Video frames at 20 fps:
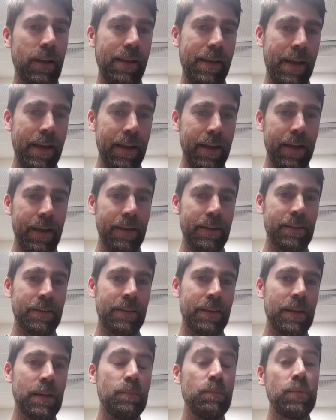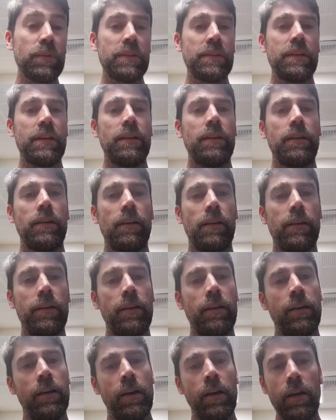and in particular